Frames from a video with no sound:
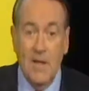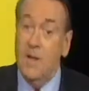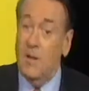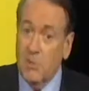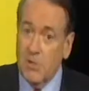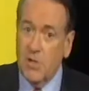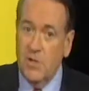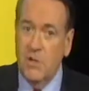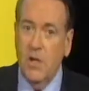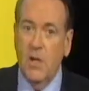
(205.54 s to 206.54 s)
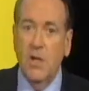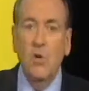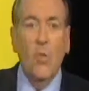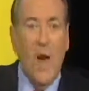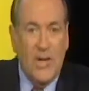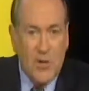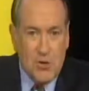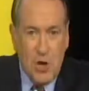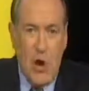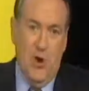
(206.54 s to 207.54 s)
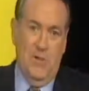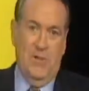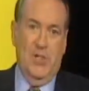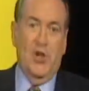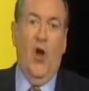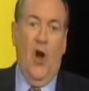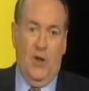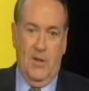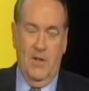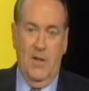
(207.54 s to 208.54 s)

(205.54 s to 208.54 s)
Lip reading: Number two, wait your turn to talk.